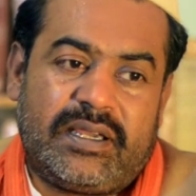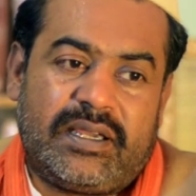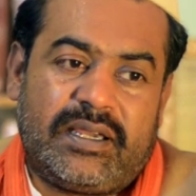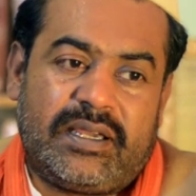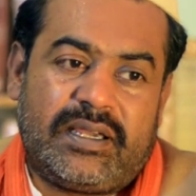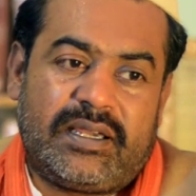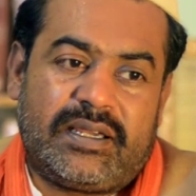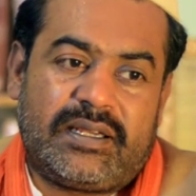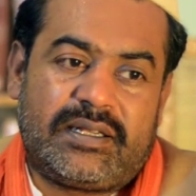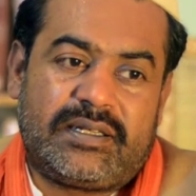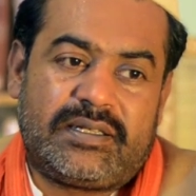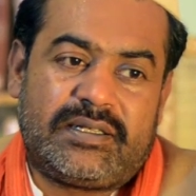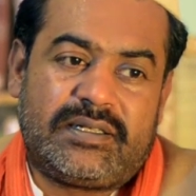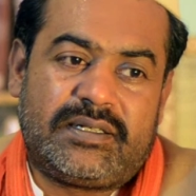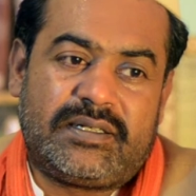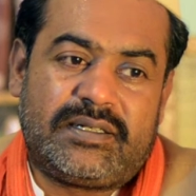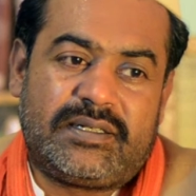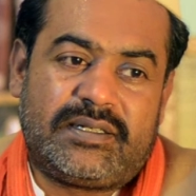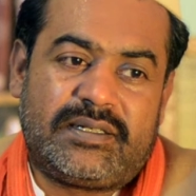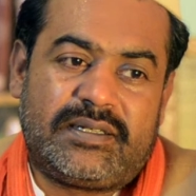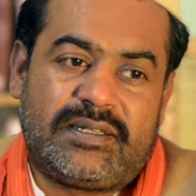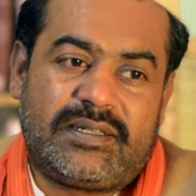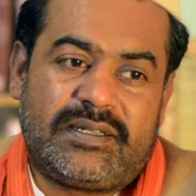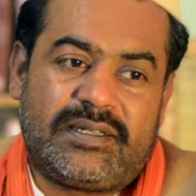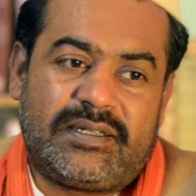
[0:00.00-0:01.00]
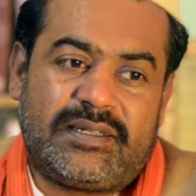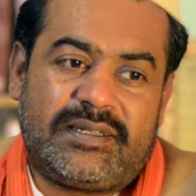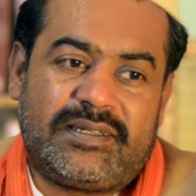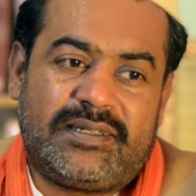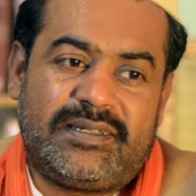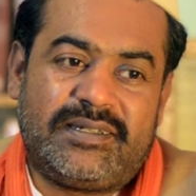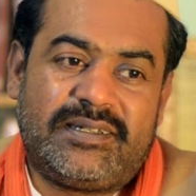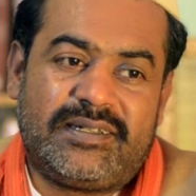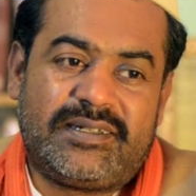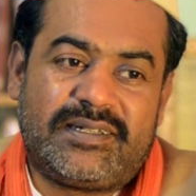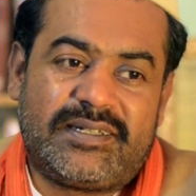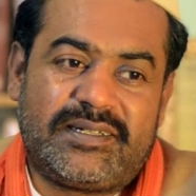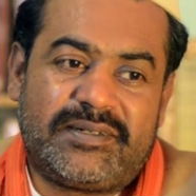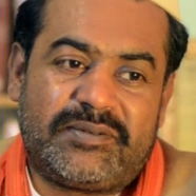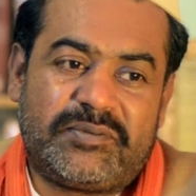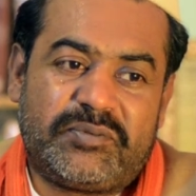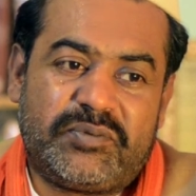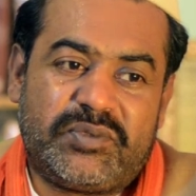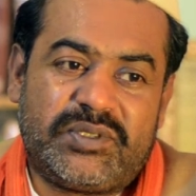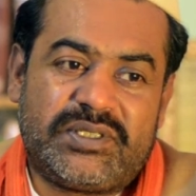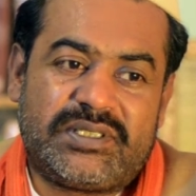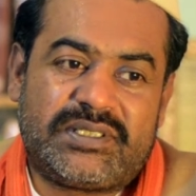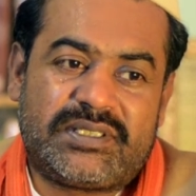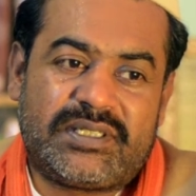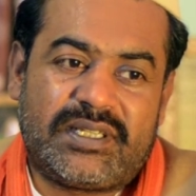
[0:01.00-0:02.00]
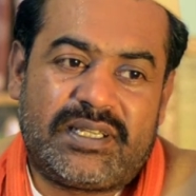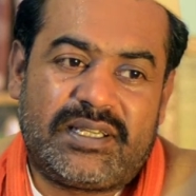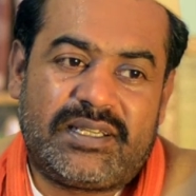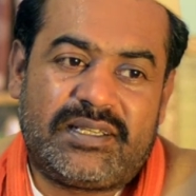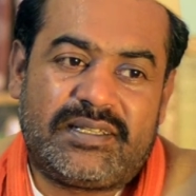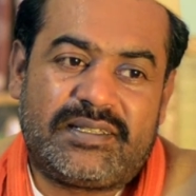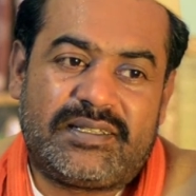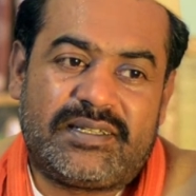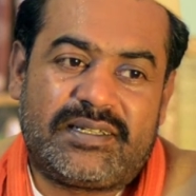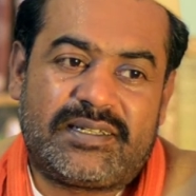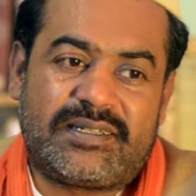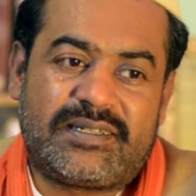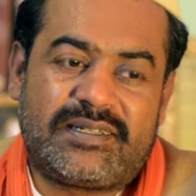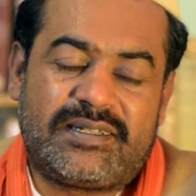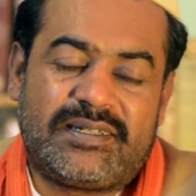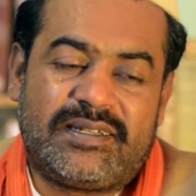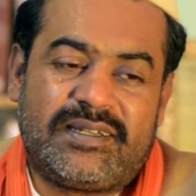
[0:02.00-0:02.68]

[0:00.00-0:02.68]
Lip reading: And here we say that,